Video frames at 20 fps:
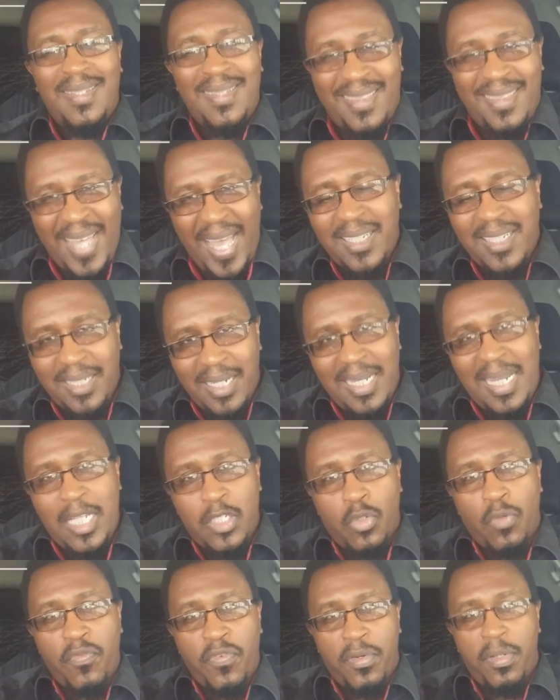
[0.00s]
that
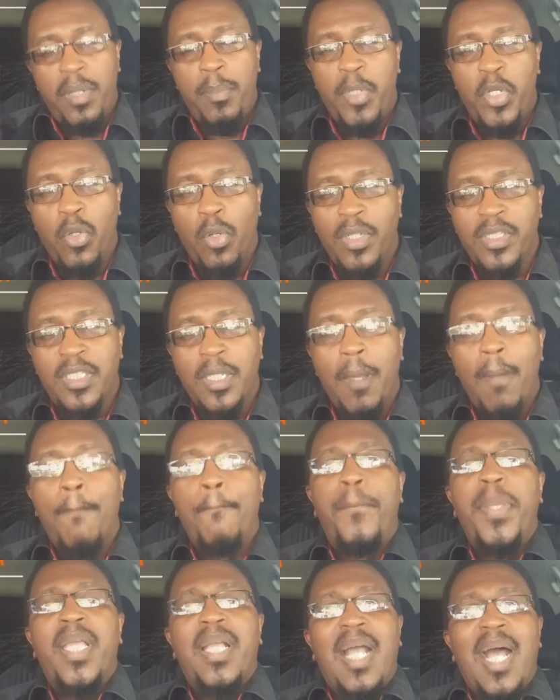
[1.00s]
class of criminals
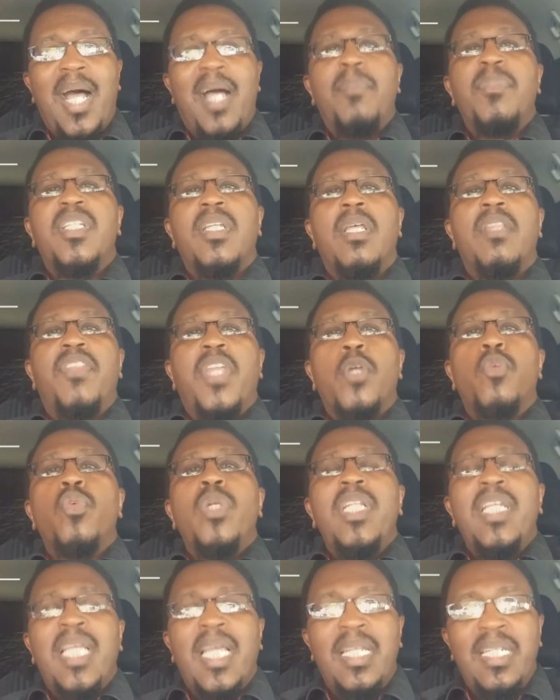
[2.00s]
becomes the
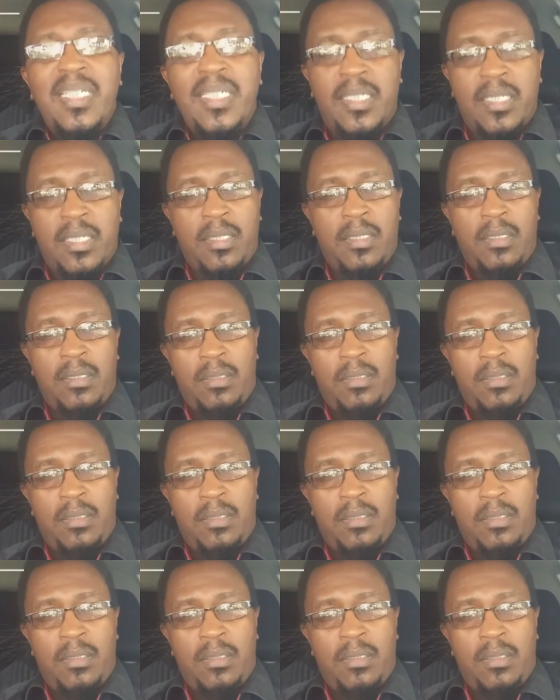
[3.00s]
ruling elite.